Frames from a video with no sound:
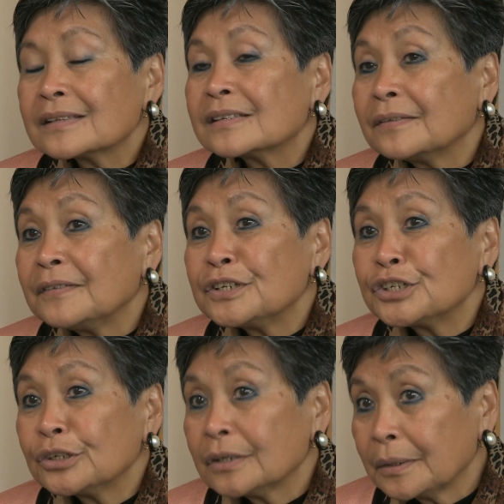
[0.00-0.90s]
The
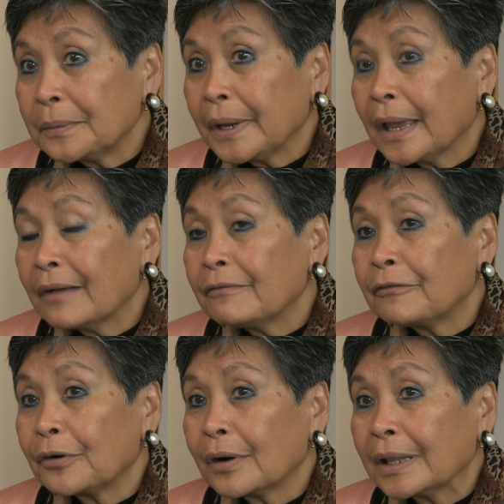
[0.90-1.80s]
vision that we have
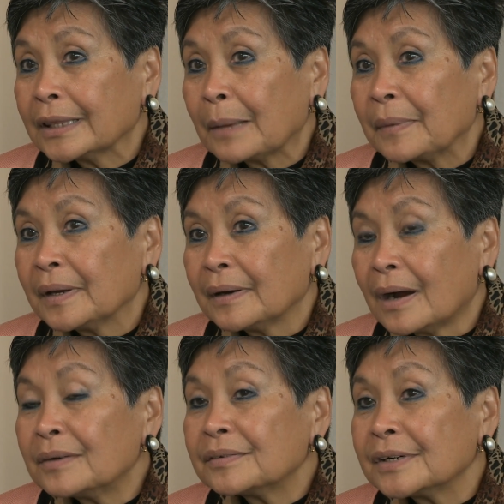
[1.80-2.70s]
for contemplative
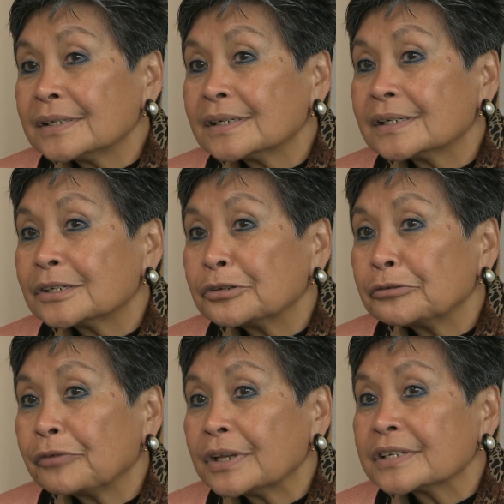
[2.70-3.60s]
outreach is to
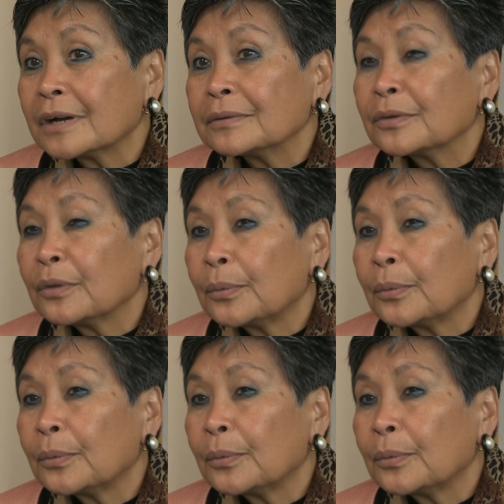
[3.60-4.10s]
reach out to the